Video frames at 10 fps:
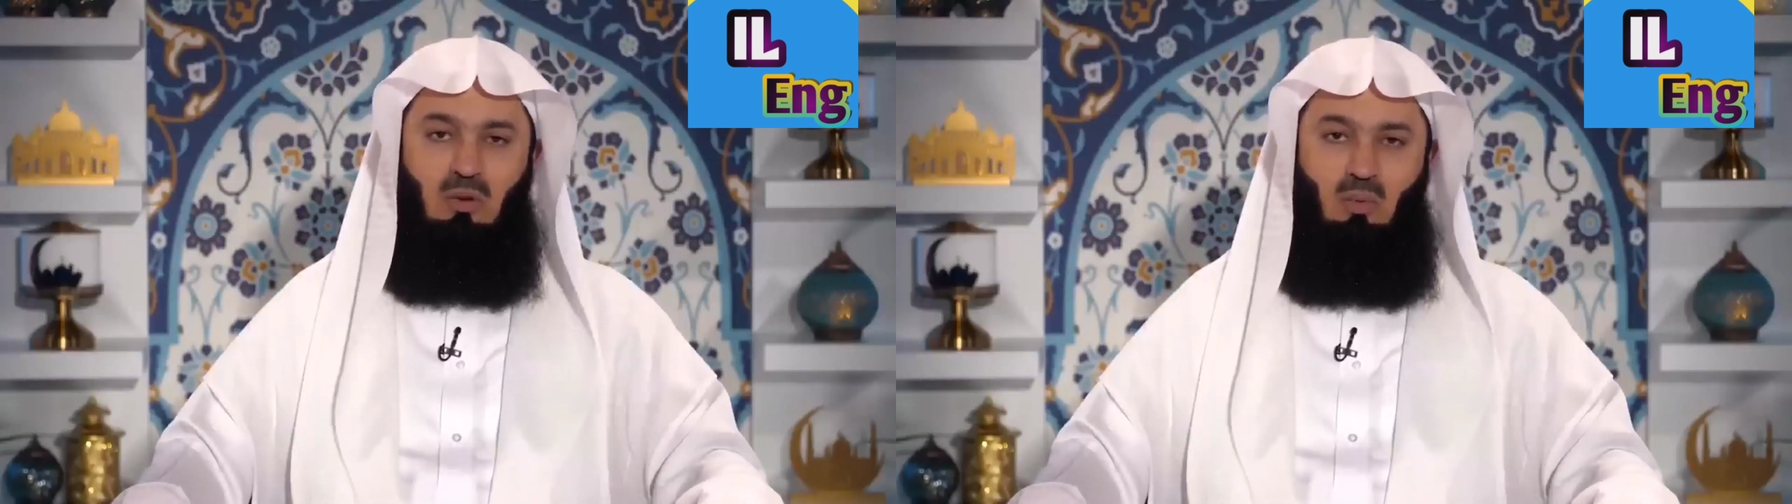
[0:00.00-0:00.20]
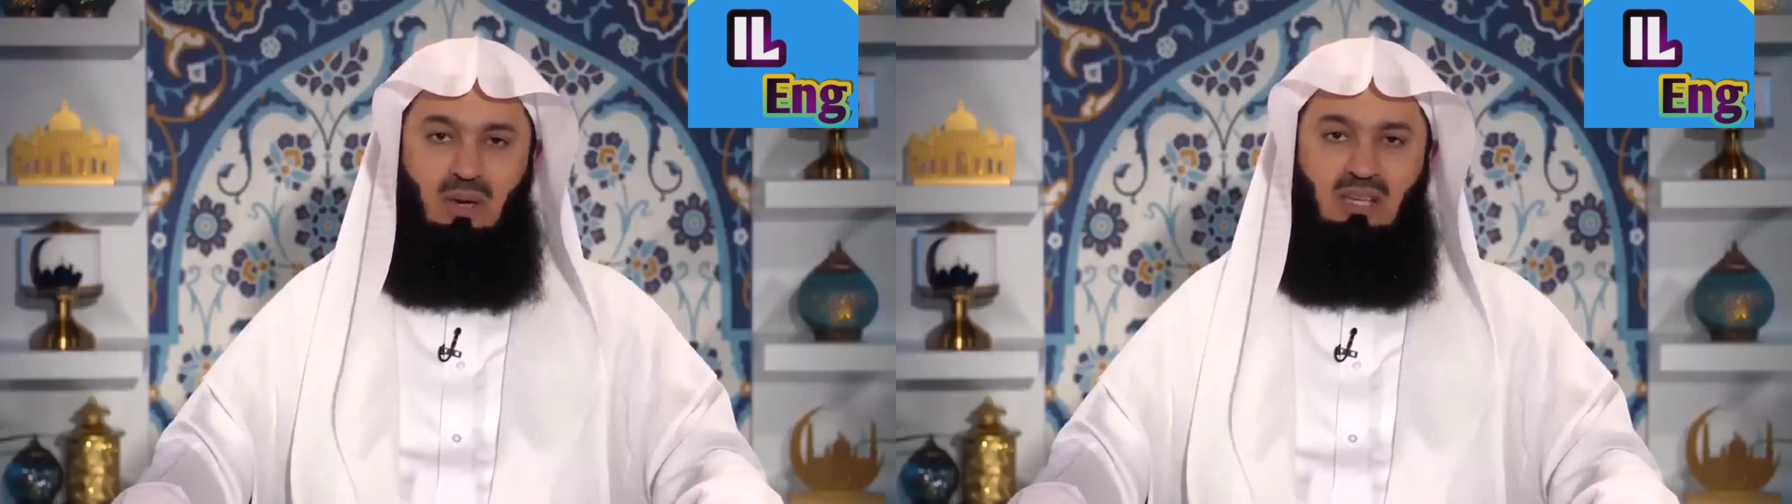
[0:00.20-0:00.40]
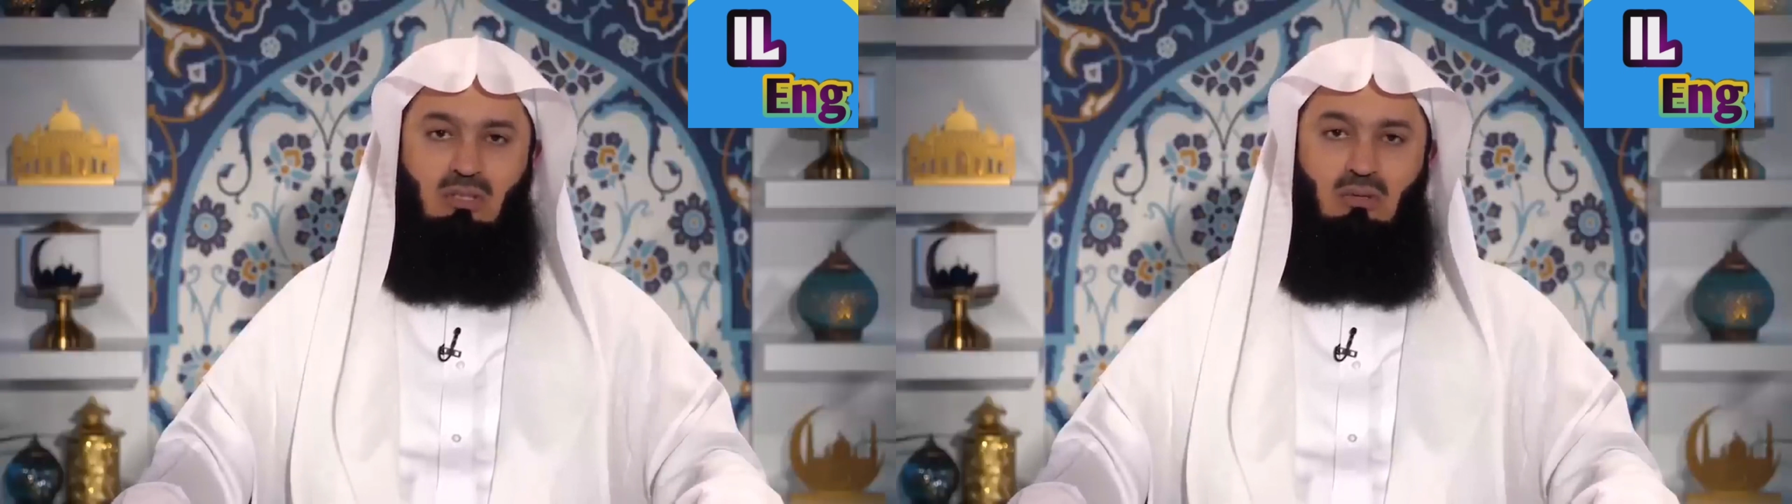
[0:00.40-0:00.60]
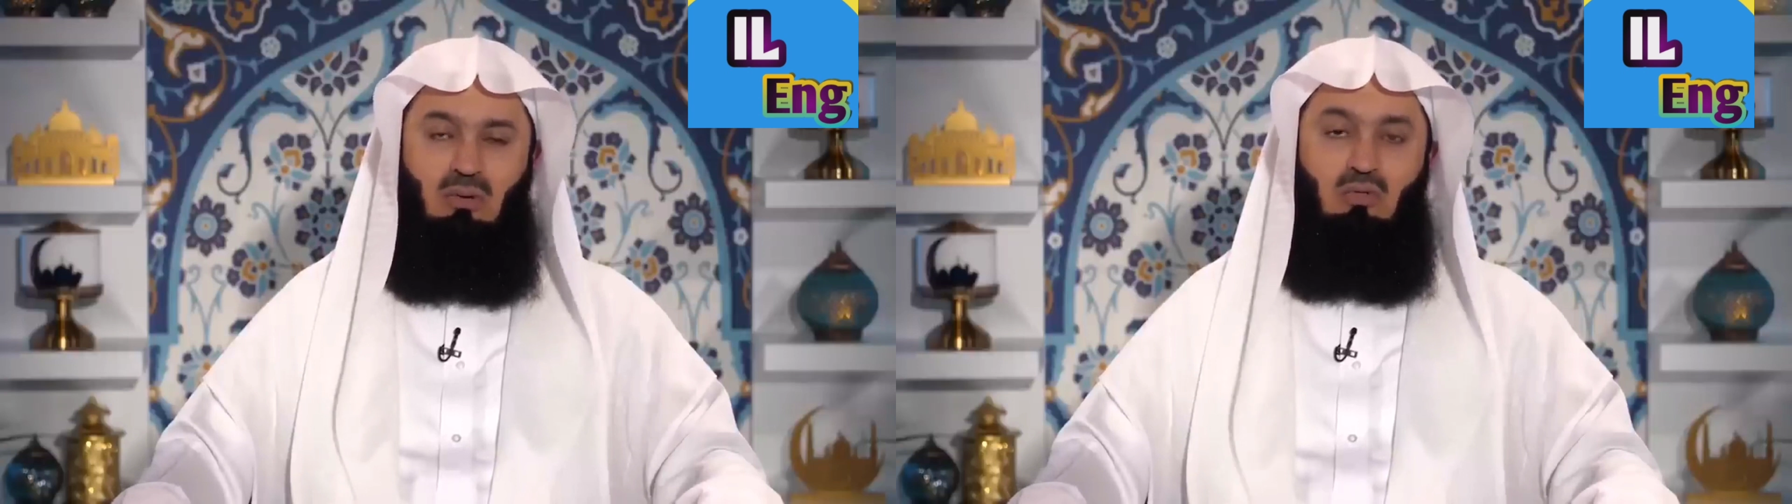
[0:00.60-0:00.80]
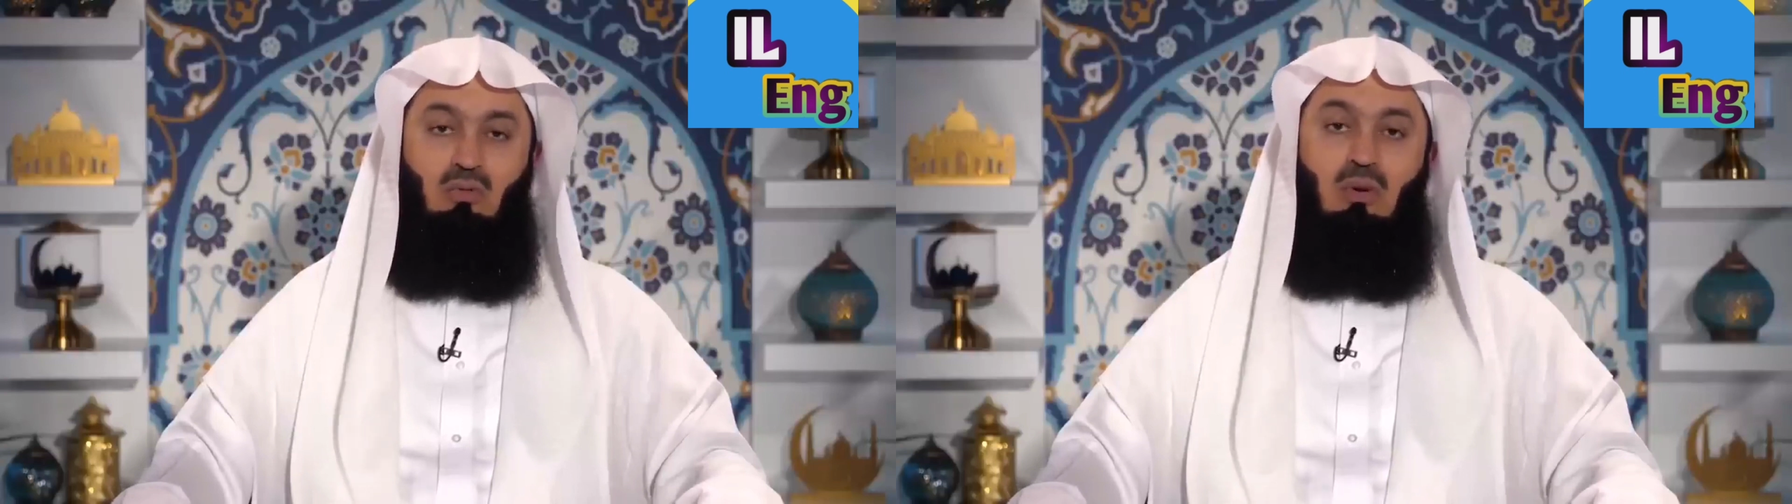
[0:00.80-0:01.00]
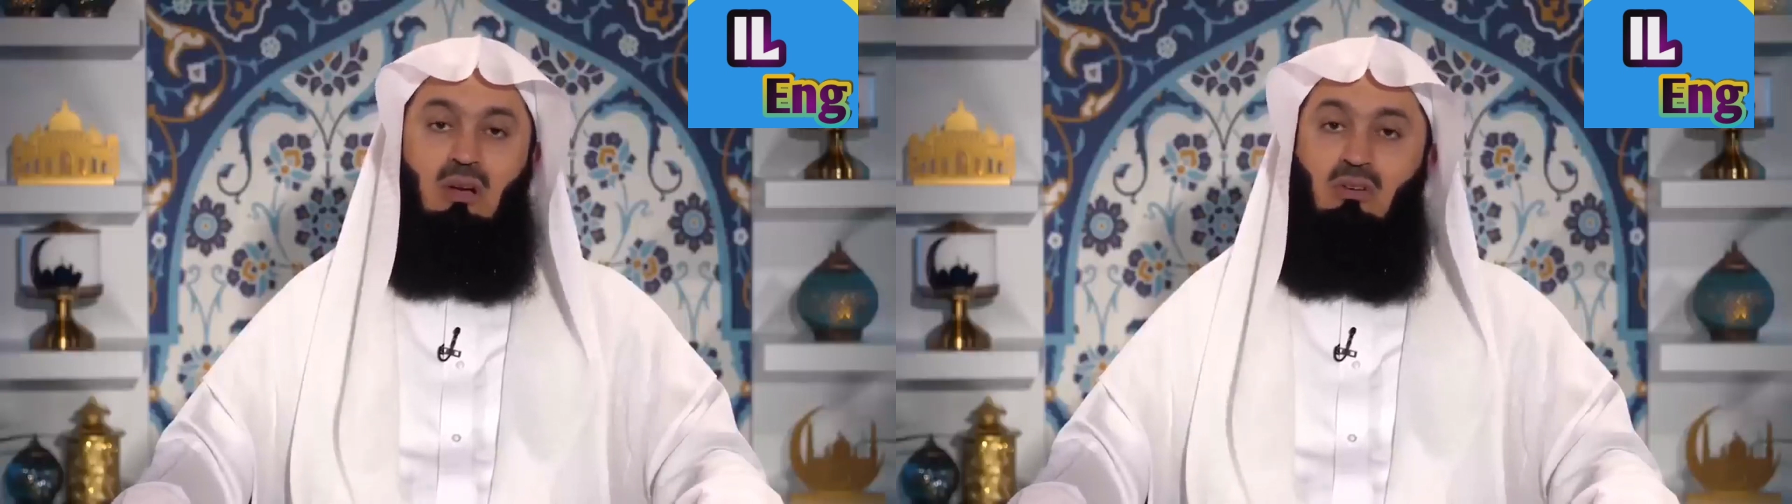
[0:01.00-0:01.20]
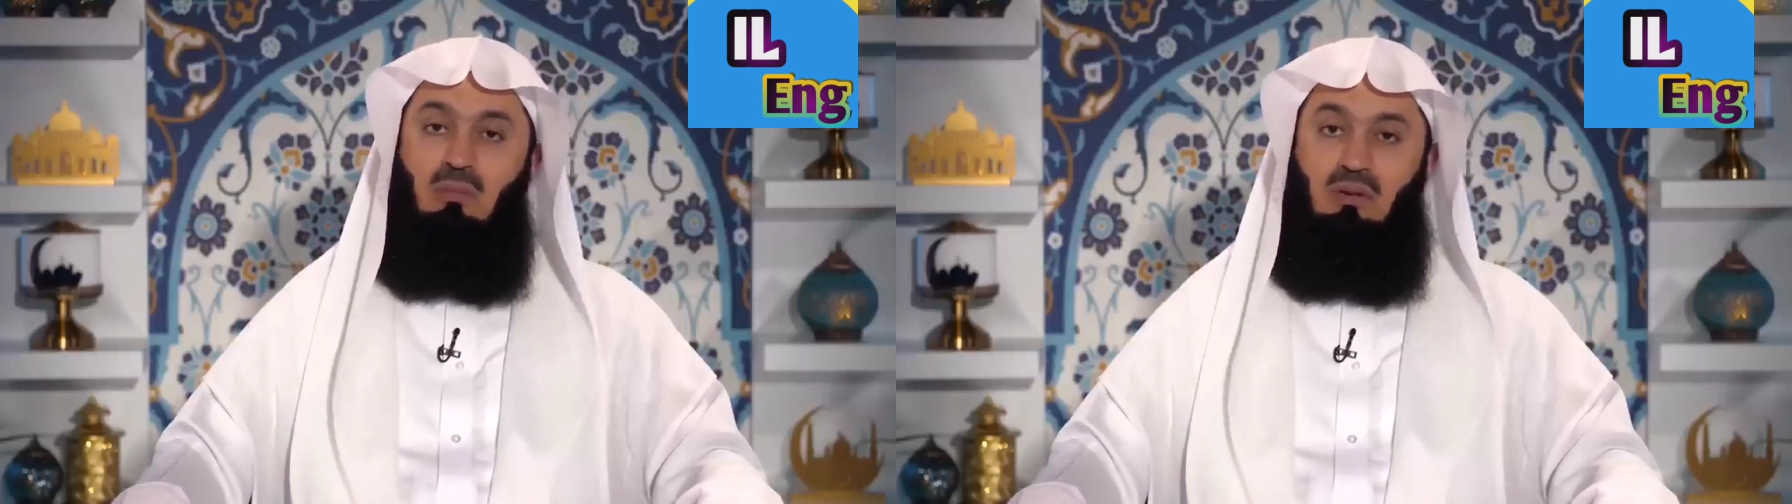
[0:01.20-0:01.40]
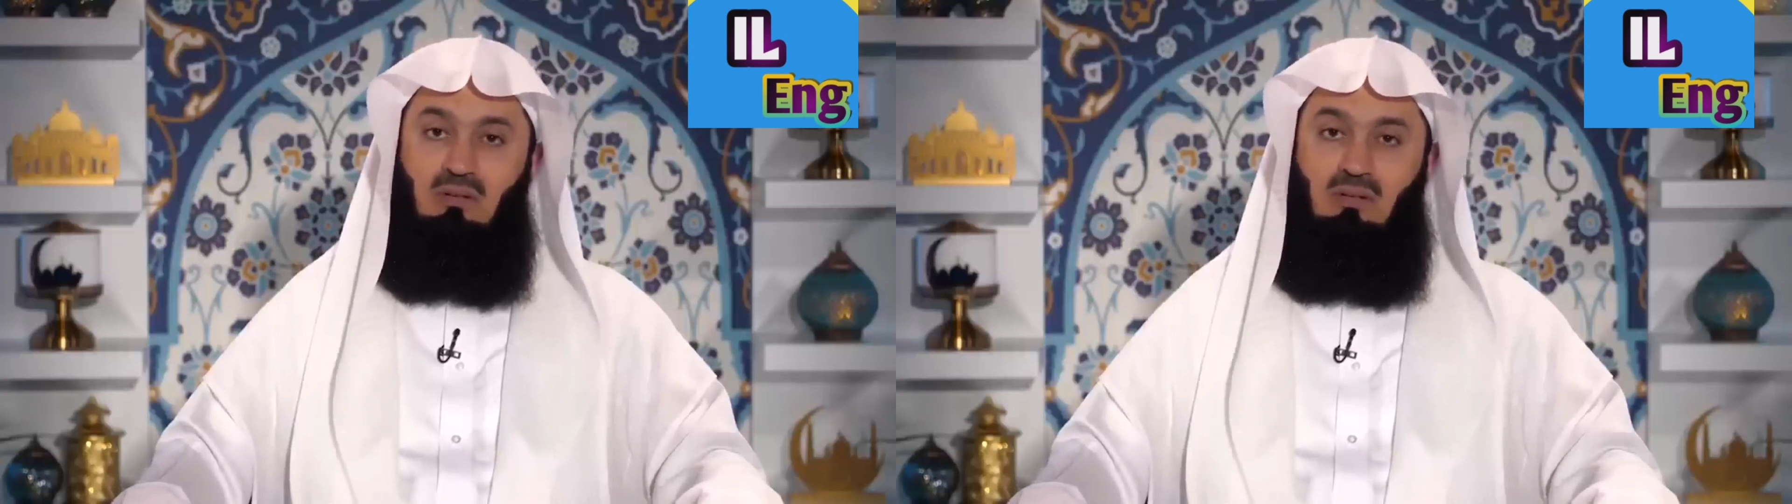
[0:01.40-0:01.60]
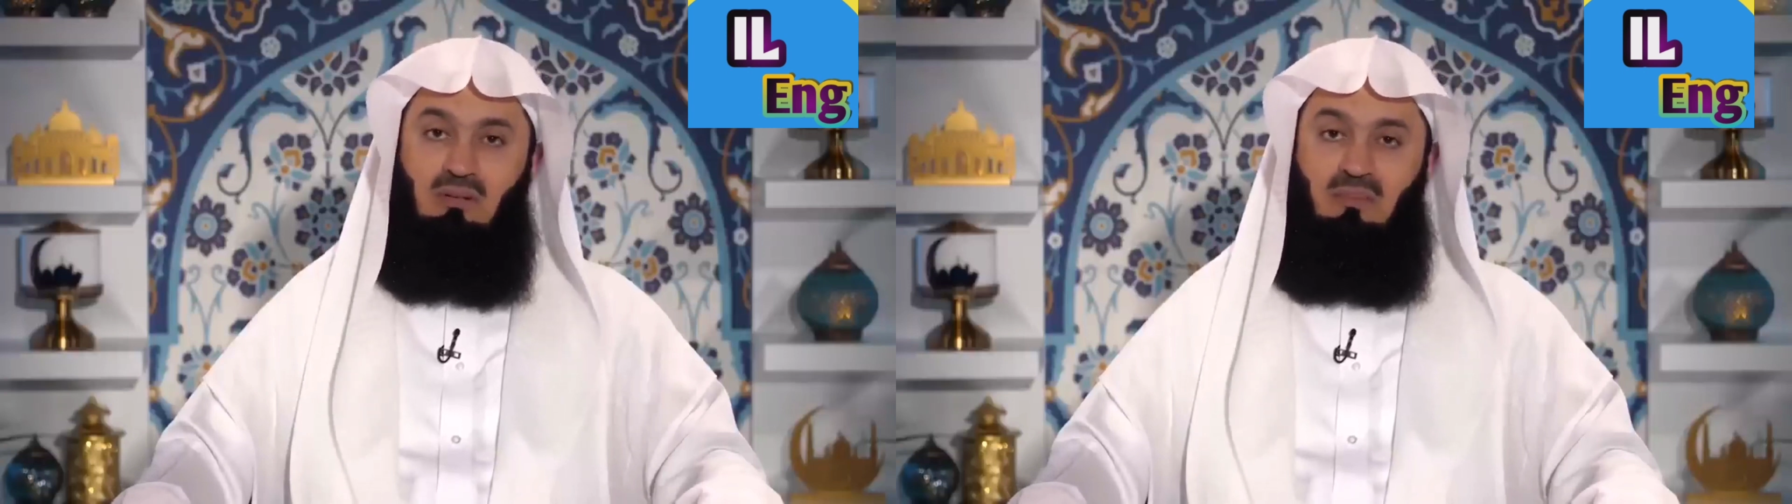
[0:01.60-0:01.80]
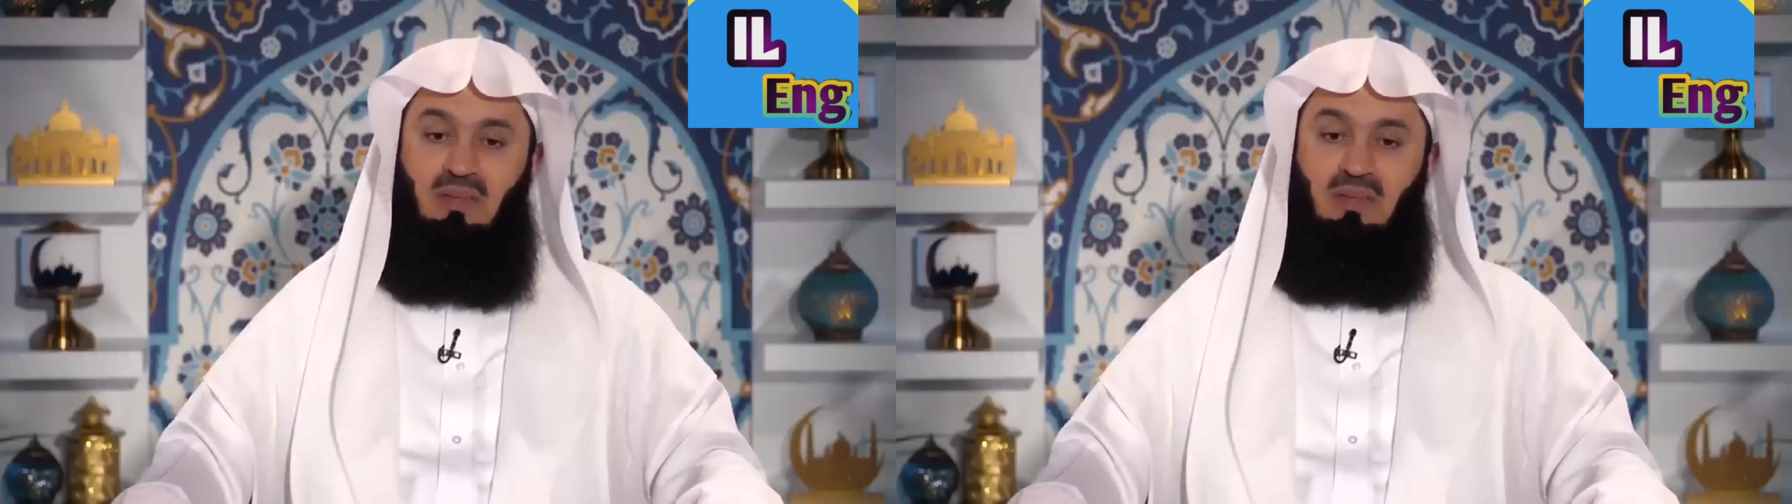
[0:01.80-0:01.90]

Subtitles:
awaits those who are criminals.